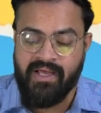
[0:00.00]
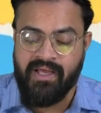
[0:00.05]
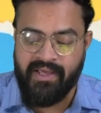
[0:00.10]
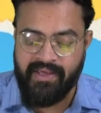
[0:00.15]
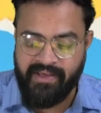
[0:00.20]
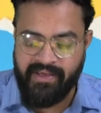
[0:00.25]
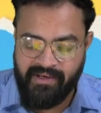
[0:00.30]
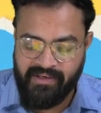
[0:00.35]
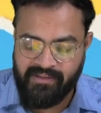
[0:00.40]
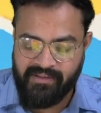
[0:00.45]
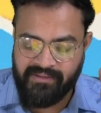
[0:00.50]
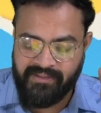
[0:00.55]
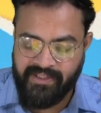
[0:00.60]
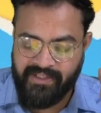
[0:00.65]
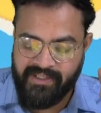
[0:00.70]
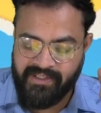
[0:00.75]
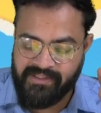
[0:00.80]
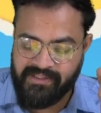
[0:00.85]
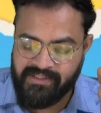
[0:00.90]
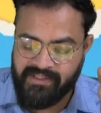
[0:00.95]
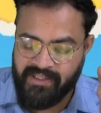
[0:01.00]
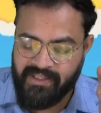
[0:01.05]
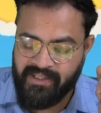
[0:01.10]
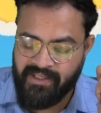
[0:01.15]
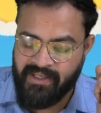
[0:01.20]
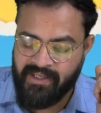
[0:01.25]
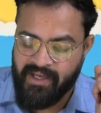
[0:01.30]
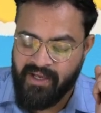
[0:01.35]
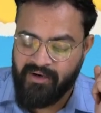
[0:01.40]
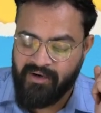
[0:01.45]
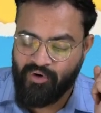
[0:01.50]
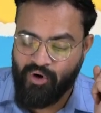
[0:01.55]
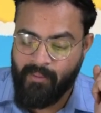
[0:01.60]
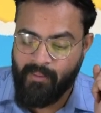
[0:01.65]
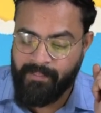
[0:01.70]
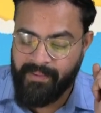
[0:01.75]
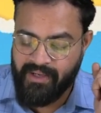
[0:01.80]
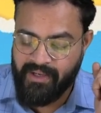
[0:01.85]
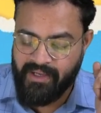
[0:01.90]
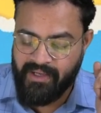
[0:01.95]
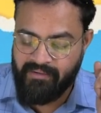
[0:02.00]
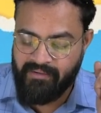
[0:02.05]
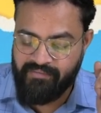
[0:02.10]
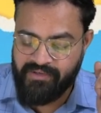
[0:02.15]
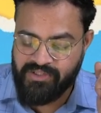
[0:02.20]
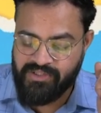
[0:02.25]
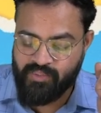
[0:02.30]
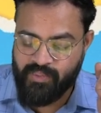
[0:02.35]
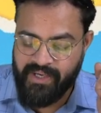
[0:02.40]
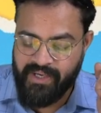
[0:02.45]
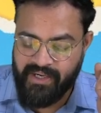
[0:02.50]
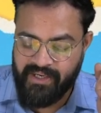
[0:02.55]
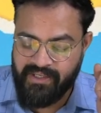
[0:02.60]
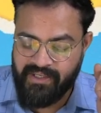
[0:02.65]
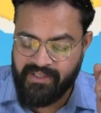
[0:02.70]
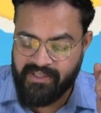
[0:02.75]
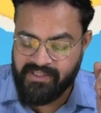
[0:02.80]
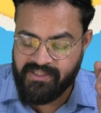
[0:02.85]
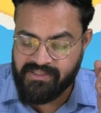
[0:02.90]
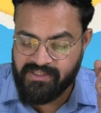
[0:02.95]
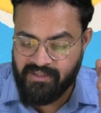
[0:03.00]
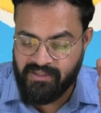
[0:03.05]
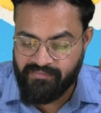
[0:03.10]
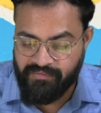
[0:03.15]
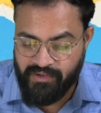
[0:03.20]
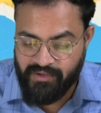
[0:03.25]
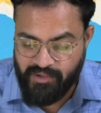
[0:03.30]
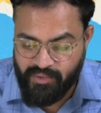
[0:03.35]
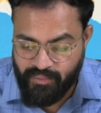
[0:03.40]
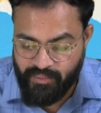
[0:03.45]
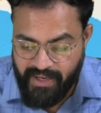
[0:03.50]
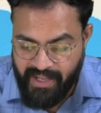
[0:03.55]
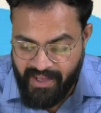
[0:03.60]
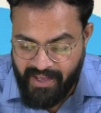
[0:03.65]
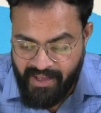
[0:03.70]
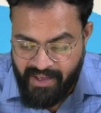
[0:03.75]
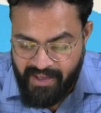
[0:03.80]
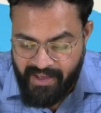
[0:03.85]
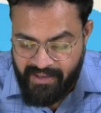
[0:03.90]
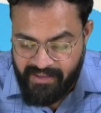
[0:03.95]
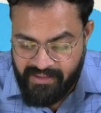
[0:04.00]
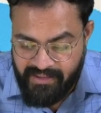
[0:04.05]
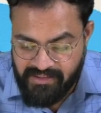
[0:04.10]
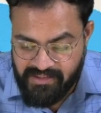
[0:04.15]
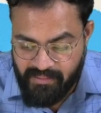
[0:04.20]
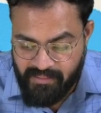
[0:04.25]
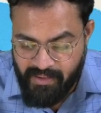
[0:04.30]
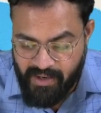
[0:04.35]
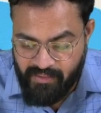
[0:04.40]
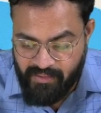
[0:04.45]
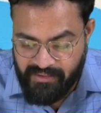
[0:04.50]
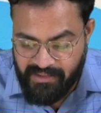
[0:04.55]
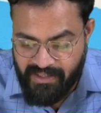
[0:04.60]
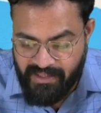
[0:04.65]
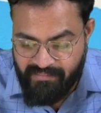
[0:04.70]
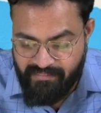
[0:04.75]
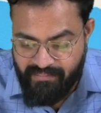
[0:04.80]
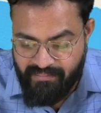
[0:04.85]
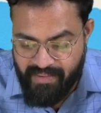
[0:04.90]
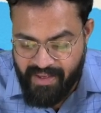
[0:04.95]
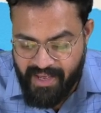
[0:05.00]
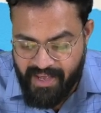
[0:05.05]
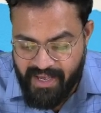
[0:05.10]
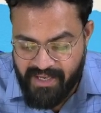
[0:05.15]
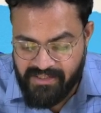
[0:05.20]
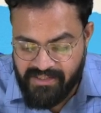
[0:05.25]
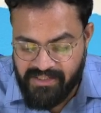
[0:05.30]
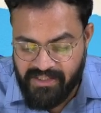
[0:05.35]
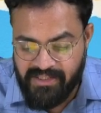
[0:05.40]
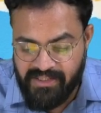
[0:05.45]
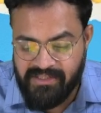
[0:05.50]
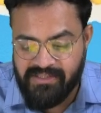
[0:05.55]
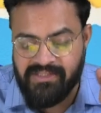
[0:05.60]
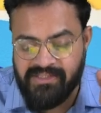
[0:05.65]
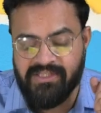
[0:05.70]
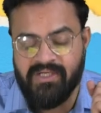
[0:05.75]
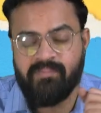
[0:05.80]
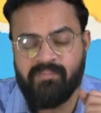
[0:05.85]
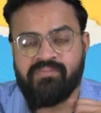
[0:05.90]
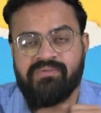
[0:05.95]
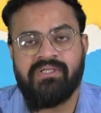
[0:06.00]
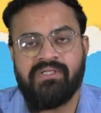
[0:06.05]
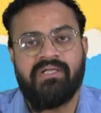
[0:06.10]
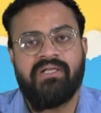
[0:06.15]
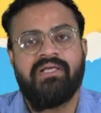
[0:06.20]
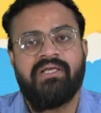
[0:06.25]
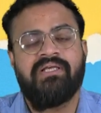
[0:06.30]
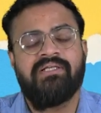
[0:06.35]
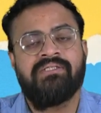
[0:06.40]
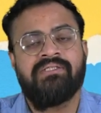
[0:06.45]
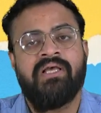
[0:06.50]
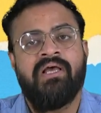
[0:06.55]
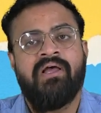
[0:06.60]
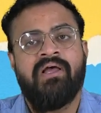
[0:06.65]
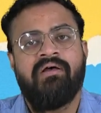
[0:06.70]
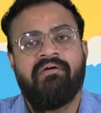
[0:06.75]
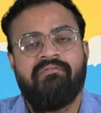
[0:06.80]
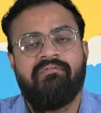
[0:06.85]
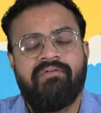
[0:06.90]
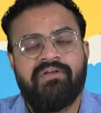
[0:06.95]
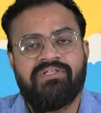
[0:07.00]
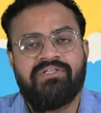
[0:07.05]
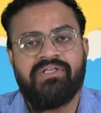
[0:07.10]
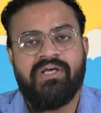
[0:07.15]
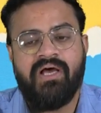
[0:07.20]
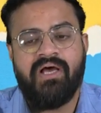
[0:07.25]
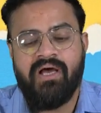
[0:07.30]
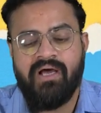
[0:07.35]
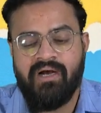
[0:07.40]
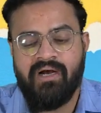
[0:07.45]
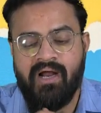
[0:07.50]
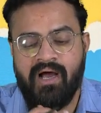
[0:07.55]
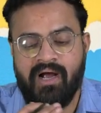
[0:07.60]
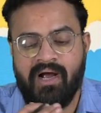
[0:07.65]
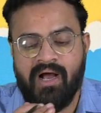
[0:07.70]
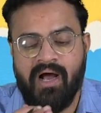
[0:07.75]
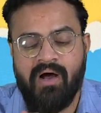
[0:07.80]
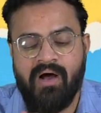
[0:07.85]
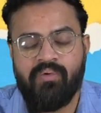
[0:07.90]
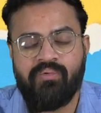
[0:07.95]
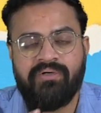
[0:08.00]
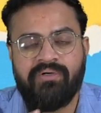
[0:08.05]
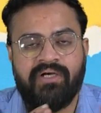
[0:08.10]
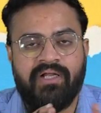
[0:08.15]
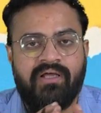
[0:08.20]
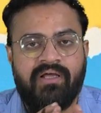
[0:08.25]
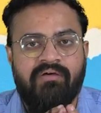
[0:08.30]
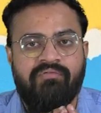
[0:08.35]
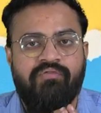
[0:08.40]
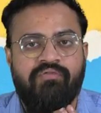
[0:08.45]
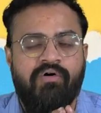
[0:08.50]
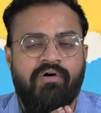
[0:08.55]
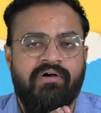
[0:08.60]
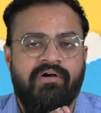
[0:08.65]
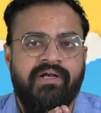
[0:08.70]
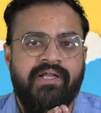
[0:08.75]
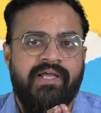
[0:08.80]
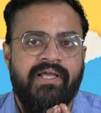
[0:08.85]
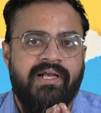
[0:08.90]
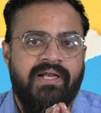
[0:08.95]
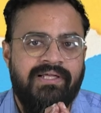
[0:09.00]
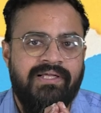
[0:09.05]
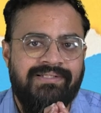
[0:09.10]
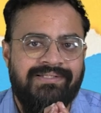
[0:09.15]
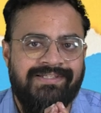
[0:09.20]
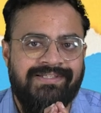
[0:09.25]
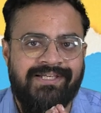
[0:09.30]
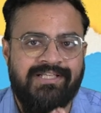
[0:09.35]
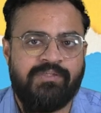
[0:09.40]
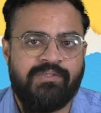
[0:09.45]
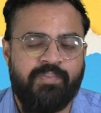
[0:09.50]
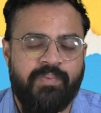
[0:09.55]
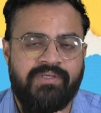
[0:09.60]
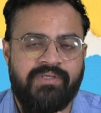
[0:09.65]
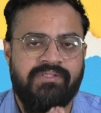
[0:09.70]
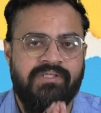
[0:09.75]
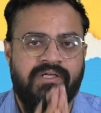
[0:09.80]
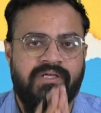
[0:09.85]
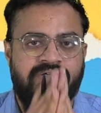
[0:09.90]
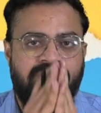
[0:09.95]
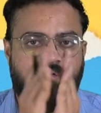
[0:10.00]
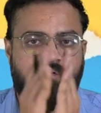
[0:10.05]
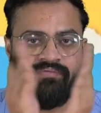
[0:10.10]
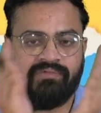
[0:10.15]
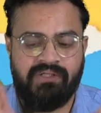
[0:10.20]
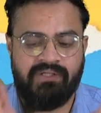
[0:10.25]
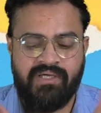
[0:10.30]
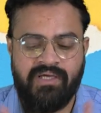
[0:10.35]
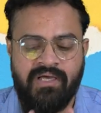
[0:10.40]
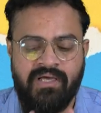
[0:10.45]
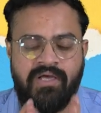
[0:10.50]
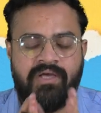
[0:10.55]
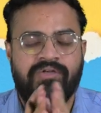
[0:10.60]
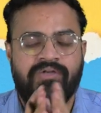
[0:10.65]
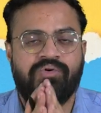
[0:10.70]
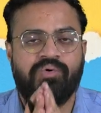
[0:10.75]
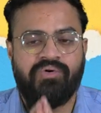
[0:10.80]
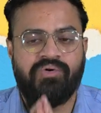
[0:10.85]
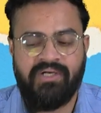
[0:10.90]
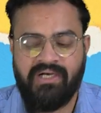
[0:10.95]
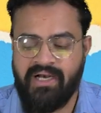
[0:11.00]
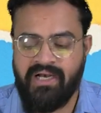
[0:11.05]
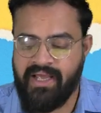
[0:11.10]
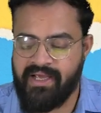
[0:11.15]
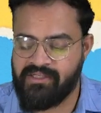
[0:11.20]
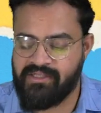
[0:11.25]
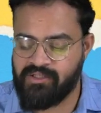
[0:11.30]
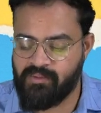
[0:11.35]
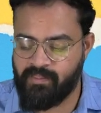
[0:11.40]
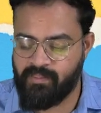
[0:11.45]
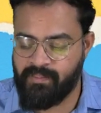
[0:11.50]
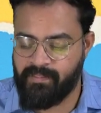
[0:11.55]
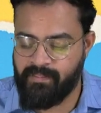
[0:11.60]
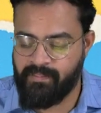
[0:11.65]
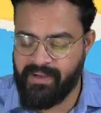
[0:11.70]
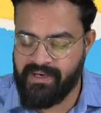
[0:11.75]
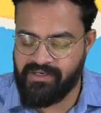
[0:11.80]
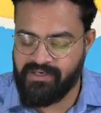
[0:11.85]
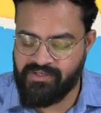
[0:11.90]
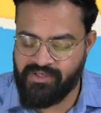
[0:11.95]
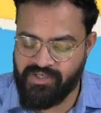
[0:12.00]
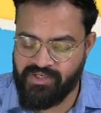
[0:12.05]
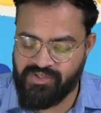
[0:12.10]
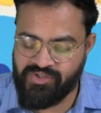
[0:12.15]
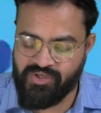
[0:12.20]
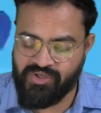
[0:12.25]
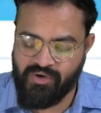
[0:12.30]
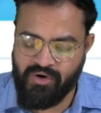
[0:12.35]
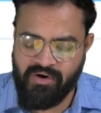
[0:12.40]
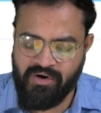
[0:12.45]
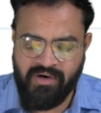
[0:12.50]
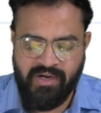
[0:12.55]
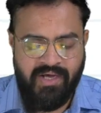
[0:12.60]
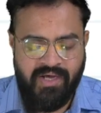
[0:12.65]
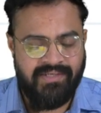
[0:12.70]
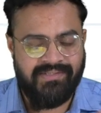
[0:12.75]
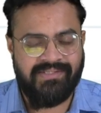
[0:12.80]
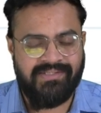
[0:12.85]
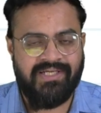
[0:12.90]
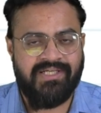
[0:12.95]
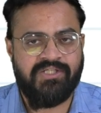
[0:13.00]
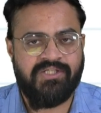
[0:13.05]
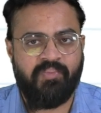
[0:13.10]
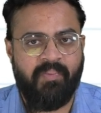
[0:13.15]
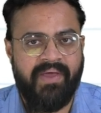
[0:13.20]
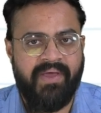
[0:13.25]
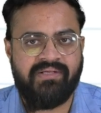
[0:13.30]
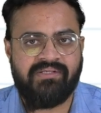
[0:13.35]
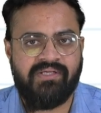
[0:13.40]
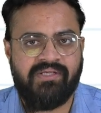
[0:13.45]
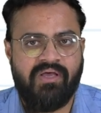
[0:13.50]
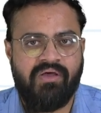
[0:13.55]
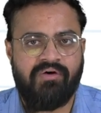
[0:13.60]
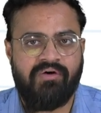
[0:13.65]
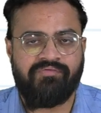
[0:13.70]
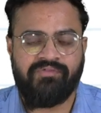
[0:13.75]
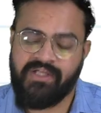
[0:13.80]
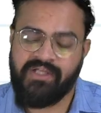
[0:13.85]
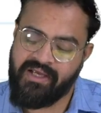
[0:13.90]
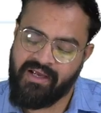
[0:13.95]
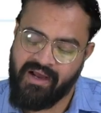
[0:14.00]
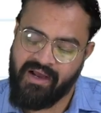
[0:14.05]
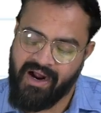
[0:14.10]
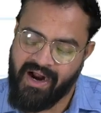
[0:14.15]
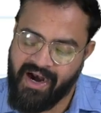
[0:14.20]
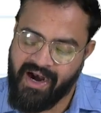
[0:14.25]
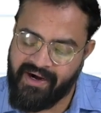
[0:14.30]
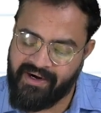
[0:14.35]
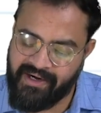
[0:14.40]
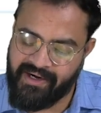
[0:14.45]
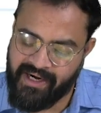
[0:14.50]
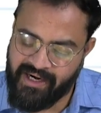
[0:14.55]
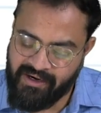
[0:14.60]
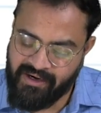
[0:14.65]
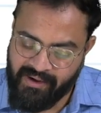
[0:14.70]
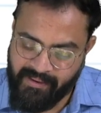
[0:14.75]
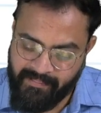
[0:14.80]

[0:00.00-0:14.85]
Here, that is the topic in which we are interested for today, is about the major subsidies, which are accounting for nearly 6% of the total expenditure, or 6 paise of the 100